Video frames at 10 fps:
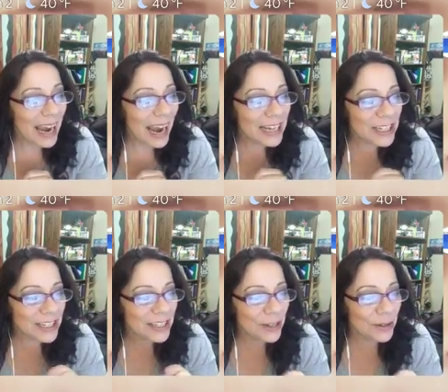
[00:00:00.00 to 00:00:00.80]
I
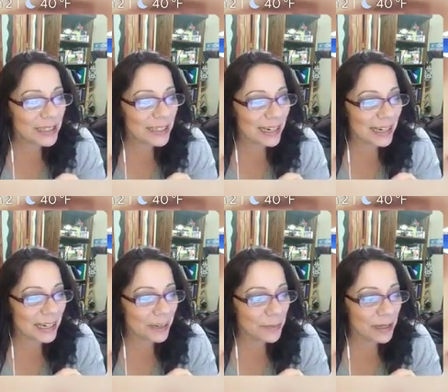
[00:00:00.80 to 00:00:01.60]
just noticed that I
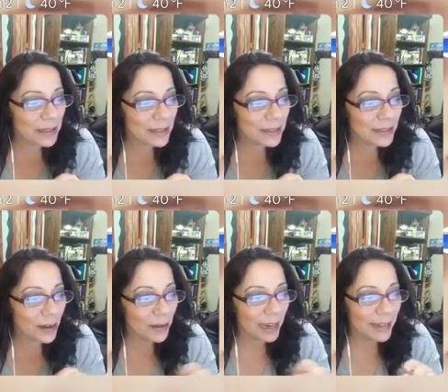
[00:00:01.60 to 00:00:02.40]
am...
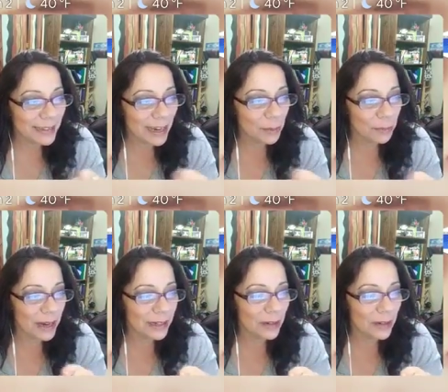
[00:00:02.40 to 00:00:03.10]
Okay, now I'm right.